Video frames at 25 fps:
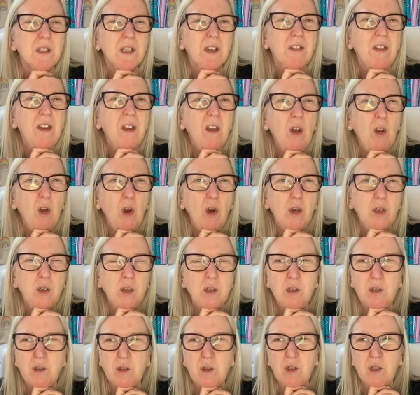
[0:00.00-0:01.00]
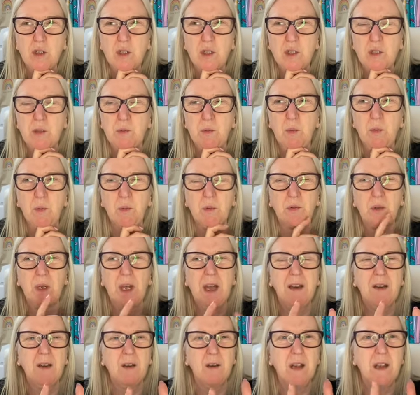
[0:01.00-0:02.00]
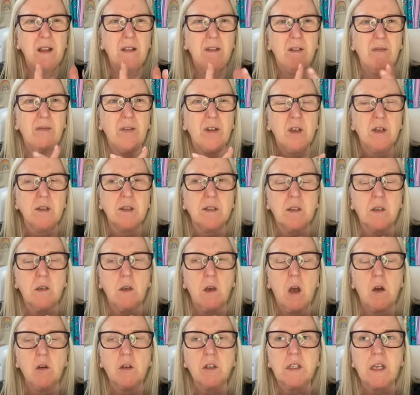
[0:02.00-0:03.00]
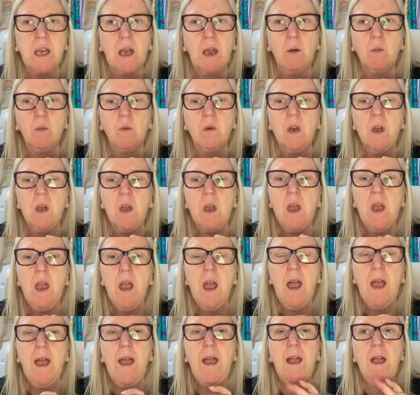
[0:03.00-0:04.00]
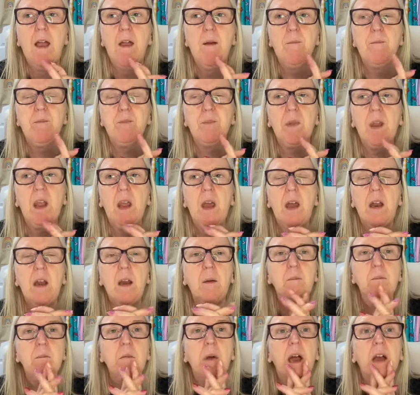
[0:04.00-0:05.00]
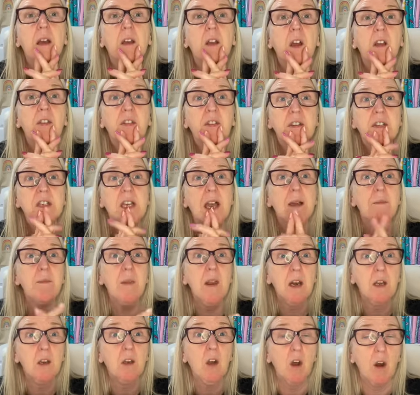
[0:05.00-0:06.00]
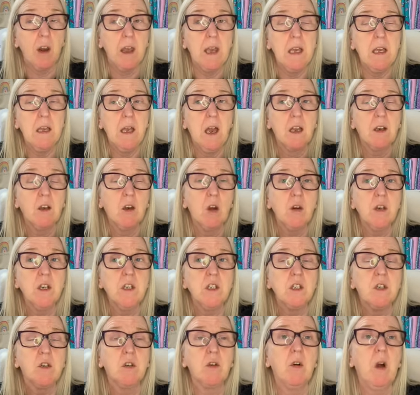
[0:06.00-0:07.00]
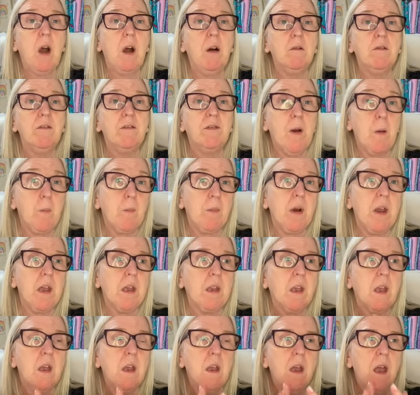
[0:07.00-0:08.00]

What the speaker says: I think I got it just as we were kind of in the first lockdown. And at the time that I got it to cut out fabric.